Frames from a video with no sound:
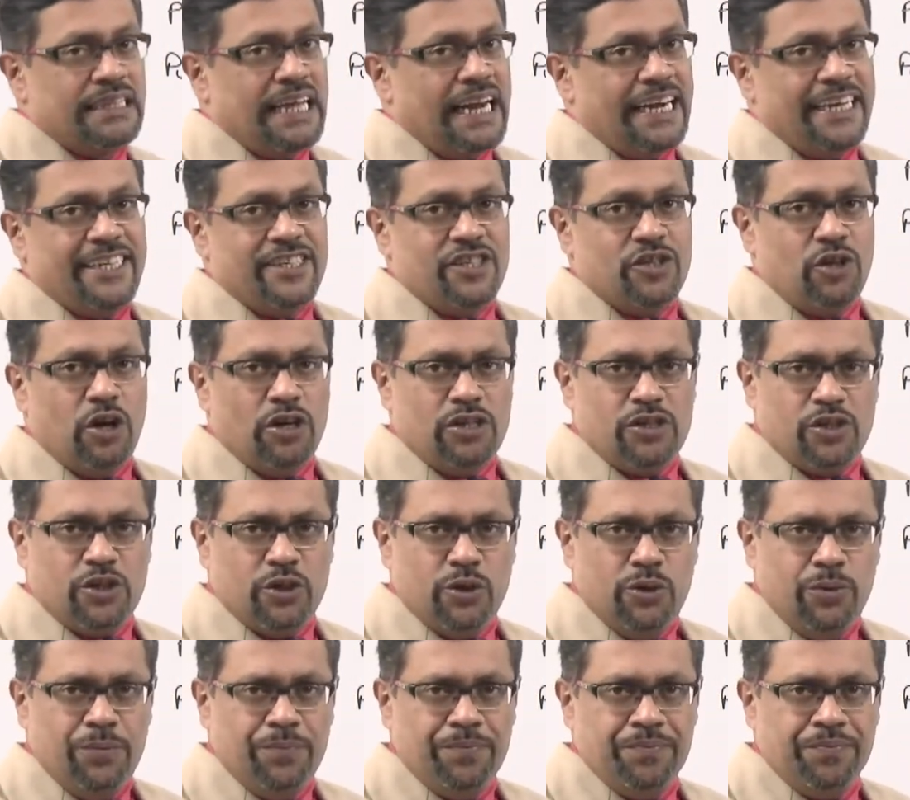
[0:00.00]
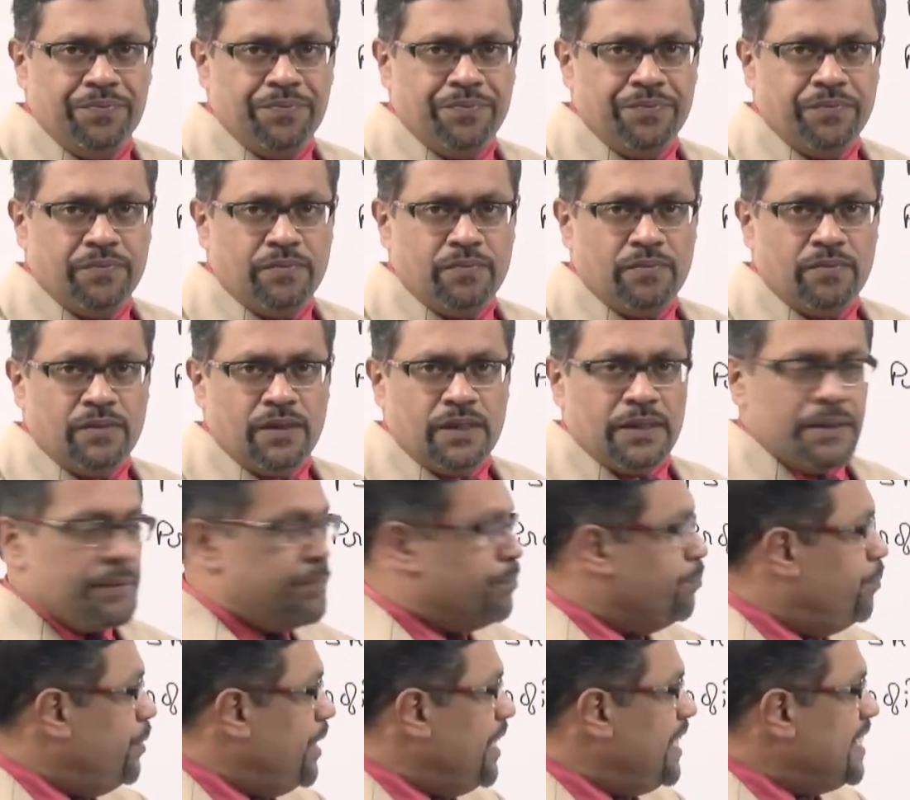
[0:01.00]
that is not so.
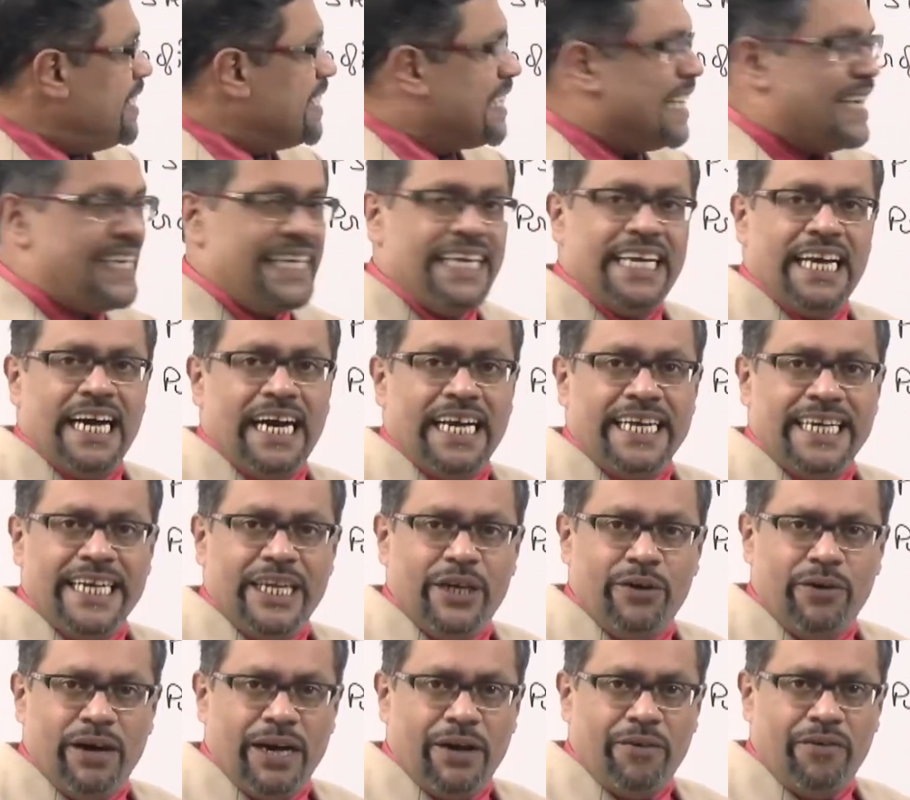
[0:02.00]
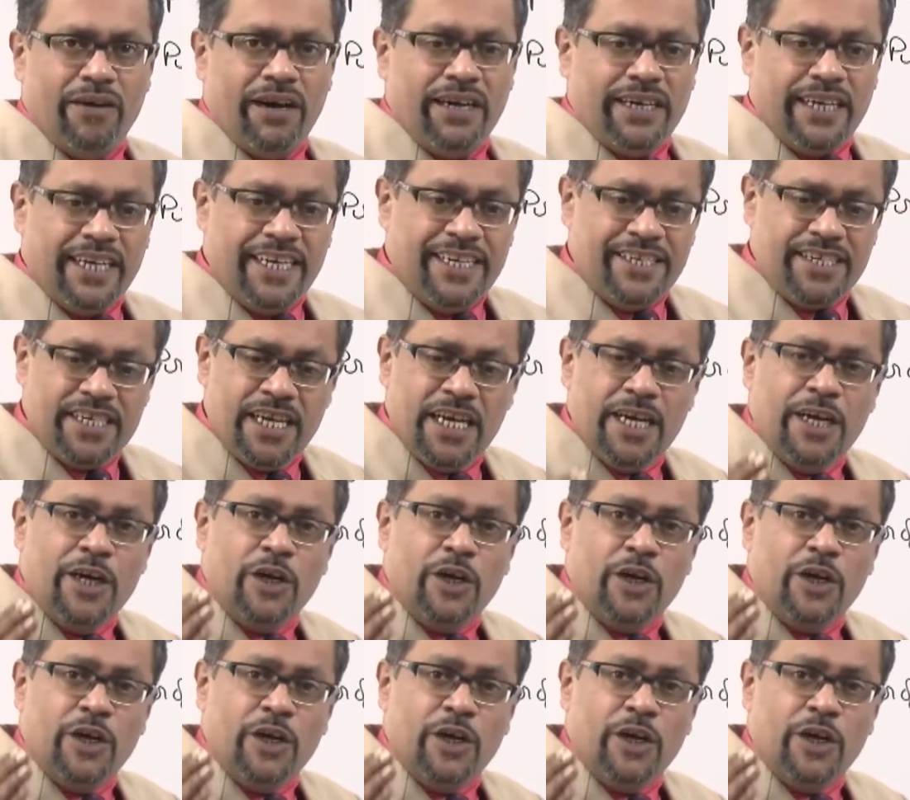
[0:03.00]
B is getting undue advantage.